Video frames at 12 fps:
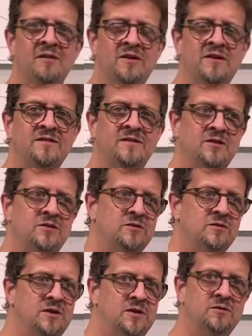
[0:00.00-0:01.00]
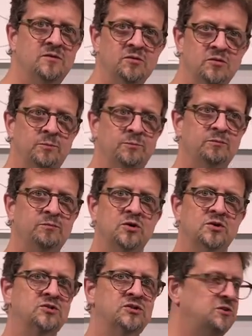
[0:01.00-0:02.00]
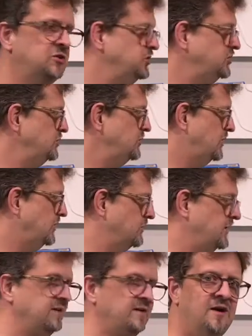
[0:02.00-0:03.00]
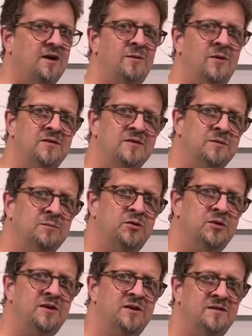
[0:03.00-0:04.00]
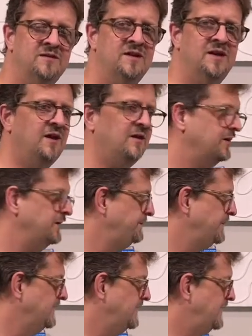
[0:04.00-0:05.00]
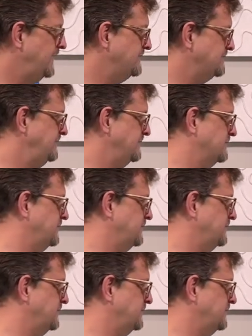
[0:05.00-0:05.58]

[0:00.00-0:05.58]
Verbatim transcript: every single group or person, who, all the way down. I'm always putting these together and asking these